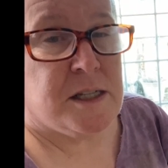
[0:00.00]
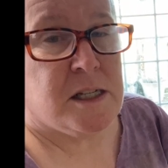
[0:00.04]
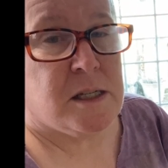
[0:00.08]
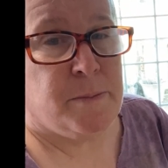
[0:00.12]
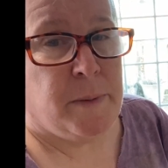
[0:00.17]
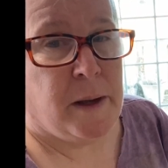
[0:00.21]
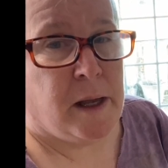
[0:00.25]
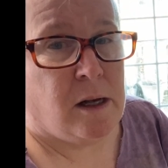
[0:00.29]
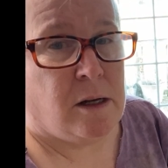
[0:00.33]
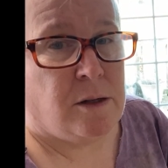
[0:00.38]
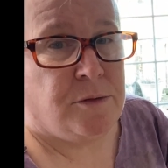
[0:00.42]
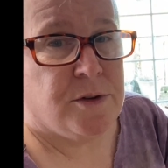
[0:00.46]

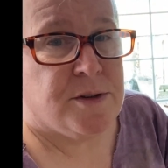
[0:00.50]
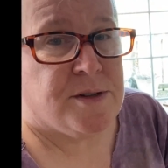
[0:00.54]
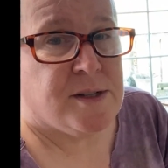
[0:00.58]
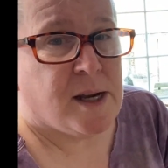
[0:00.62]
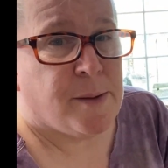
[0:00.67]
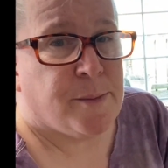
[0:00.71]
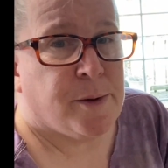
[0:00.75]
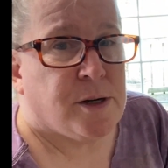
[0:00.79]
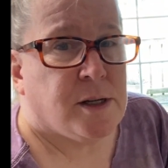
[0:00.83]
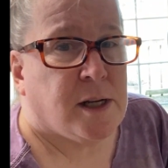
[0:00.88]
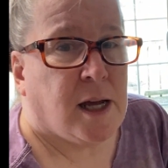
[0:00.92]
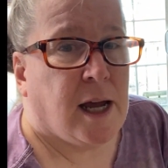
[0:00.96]
spell in the
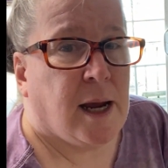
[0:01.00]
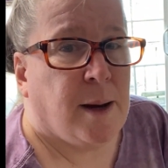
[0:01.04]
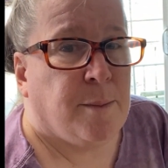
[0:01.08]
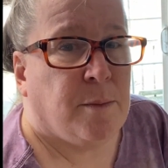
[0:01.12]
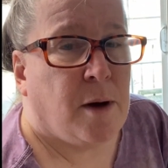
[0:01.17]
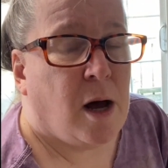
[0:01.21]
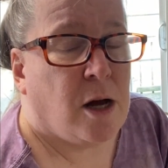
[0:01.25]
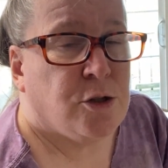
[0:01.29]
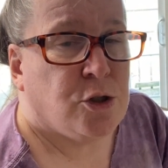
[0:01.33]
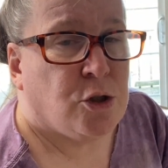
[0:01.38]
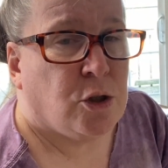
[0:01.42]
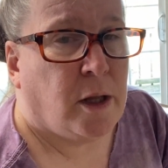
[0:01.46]
summertime,
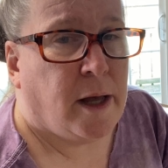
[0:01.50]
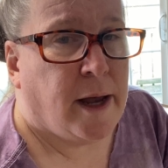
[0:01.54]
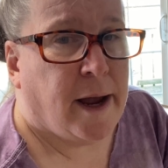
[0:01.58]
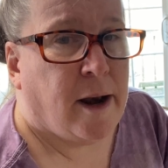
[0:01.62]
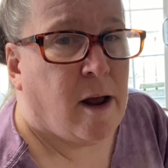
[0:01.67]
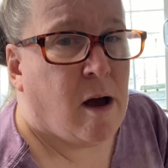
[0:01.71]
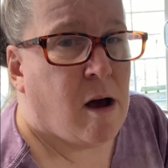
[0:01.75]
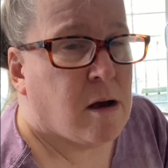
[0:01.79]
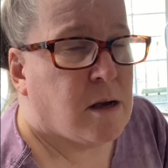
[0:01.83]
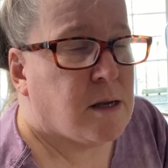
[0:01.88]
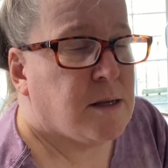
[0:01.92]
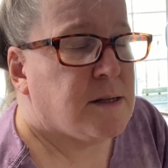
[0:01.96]
July and
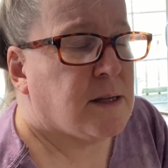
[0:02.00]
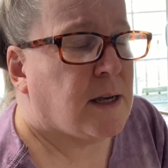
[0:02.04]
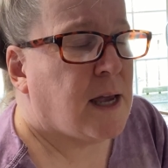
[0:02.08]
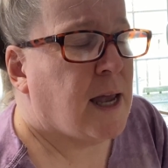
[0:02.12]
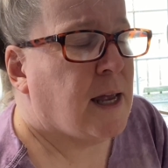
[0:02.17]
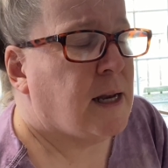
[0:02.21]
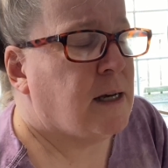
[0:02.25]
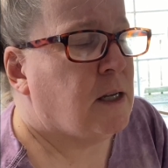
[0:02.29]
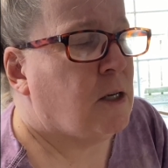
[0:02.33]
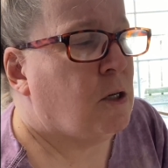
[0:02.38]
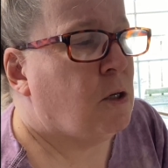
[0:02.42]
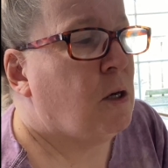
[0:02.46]
August kind
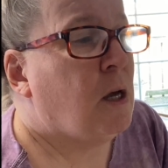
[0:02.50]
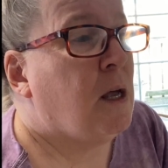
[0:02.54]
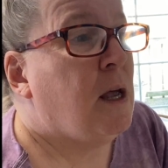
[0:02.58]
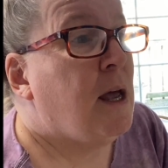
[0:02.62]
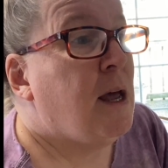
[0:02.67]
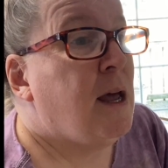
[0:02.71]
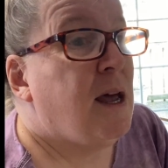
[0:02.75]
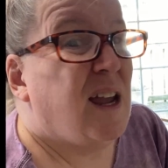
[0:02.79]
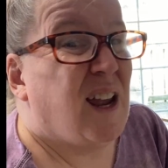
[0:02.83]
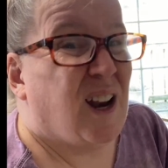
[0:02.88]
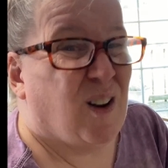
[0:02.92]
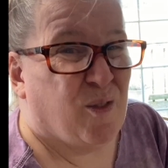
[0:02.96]
of deal.
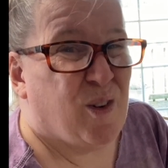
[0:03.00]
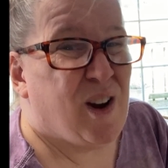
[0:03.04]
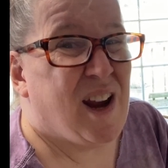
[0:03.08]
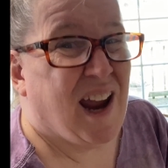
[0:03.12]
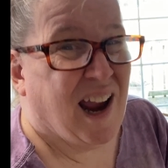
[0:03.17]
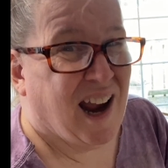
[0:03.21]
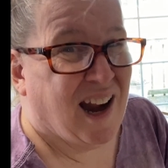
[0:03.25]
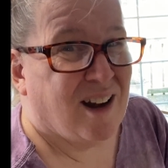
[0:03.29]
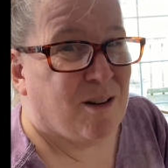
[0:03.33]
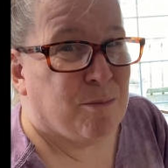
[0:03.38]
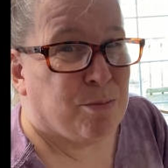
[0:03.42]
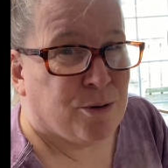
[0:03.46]
And we
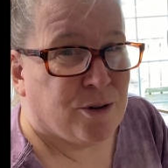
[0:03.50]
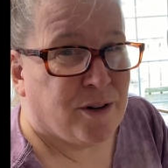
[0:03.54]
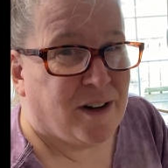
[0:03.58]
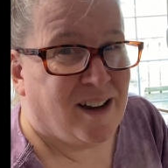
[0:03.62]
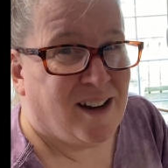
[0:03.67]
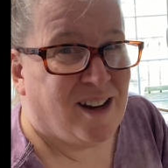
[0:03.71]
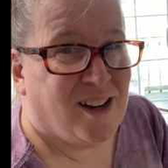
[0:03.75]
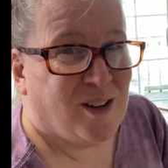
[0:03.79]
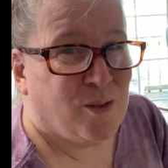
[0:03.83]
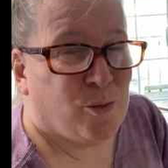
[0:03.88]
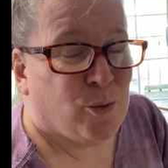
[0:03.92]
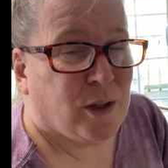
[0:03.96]
had a pretty
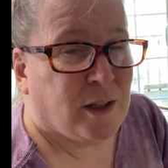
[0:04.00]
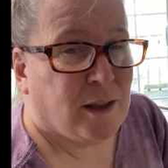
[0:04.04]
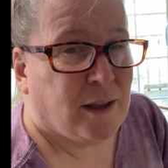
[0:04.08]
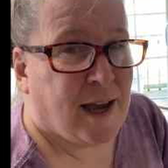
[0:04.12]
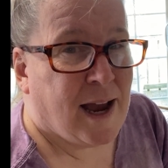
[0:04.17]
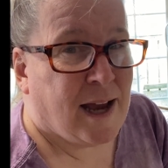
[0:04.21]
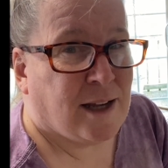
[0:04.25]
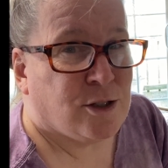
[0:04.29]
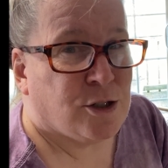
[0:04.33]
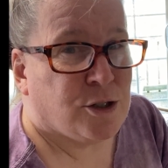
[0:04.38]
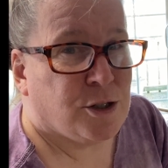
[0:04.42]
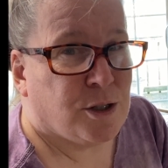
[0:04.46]
good one
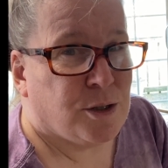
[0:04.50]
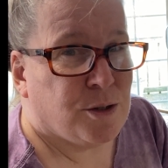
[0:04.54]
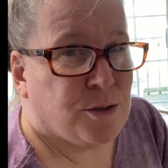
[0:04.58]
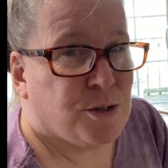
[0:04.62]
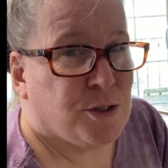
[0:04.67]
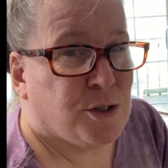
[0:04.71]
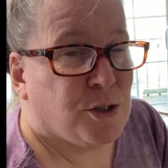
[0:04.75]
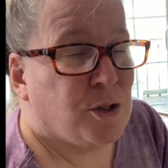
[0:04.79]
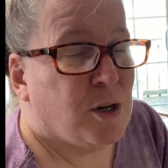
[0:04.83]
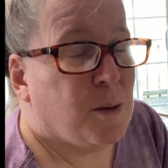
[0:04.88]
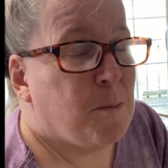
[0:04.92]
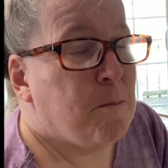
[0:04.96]
last year,
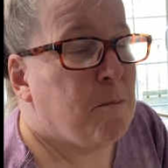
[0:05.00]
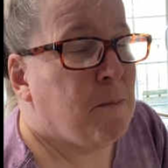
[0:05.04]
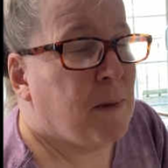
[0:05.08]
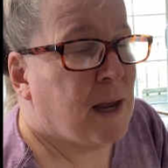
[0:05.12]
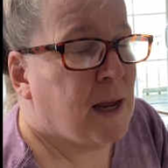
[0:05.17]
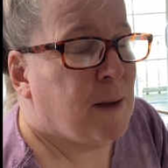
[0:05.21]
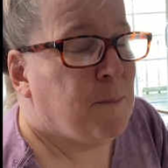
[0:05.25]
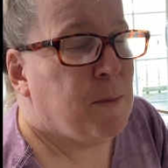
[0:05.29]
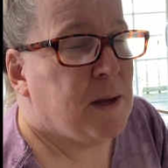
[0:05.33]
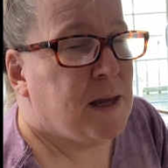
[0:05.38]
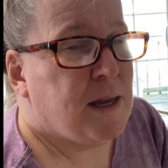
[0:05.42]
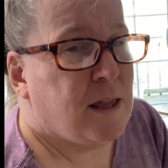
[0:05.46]
so it may
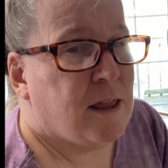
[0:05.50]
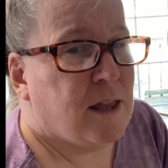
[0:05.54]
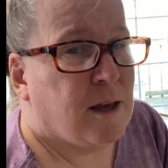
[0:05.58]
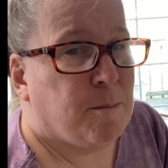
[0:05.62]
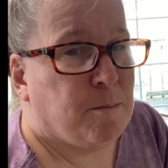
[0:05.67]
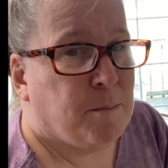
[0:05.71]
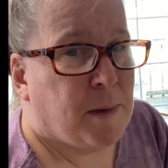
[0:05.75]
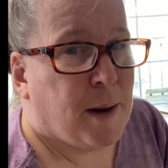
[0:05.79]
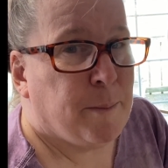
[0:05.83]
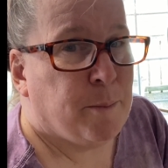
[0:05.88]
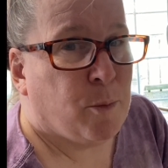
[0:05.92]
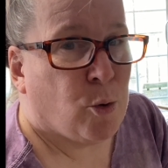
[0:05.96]
be that
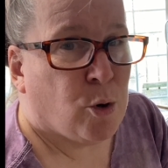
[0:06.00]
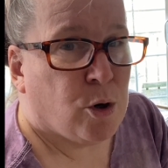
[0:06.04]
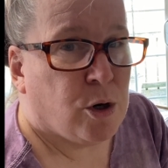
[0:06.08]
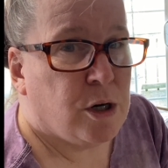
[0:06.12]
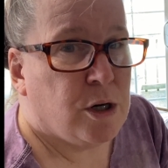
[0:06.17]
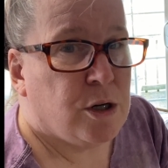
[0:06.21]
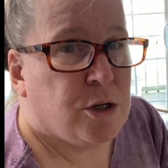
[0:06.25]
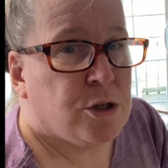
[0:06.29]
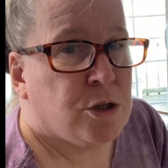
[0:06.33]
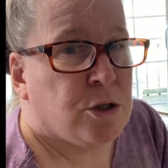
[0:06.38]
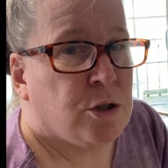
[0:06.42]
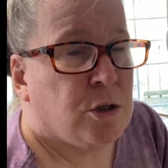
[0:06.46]
my
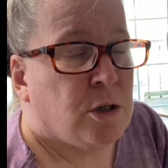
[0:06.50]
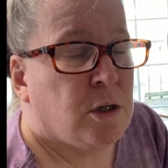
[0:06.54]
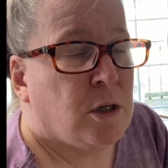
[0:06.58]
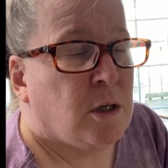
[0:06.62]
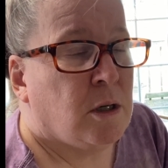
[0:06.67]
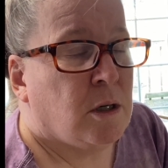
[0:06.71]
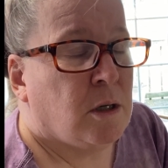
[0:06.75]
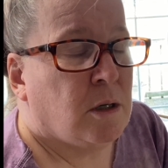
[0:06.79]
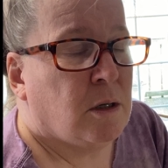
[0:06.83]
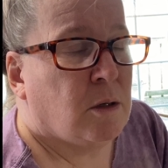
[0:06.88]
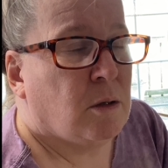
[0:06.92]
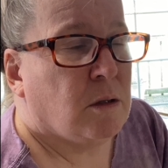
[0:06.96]
borage
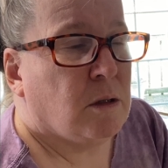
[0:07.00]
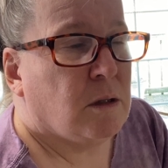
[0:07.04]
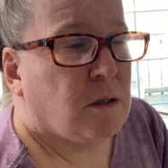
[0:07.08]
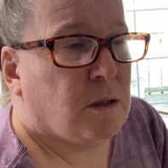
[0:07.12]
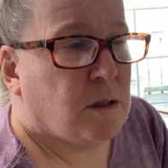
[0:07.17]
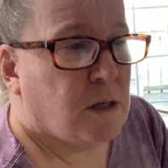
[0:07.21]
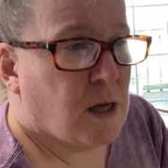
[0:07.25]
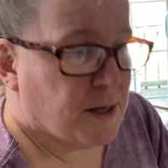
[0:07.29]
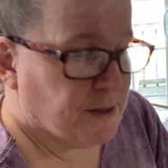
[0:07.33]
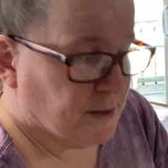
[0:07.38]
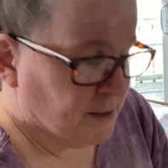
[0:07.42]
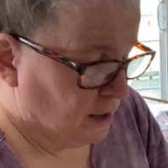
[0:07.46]

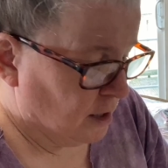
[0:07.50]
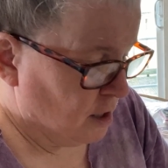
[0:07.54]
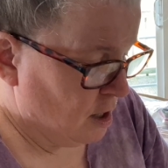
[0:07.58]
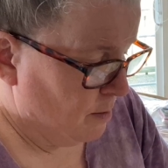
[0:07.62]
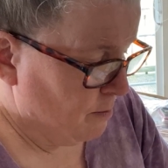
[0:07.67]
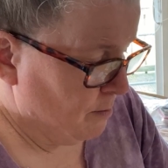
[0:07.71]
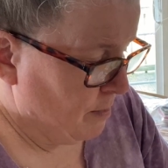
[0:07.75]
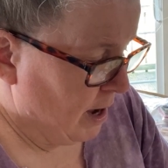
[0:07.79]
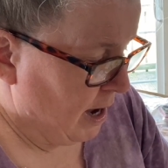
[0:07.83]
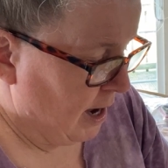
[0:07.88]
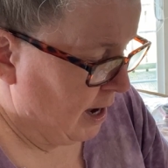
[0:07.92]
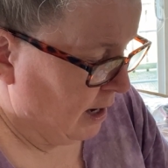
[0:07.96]
doesn't come
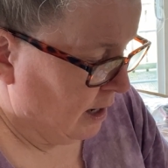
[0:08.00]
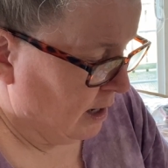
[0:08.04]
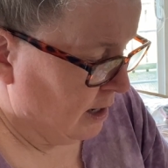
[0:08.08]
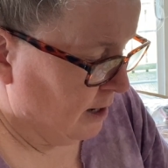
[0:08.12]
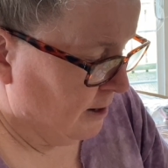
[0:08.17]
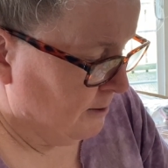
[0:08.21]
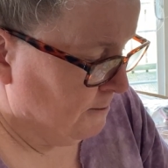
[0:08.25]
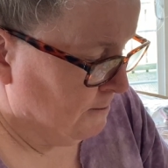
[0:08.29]
back.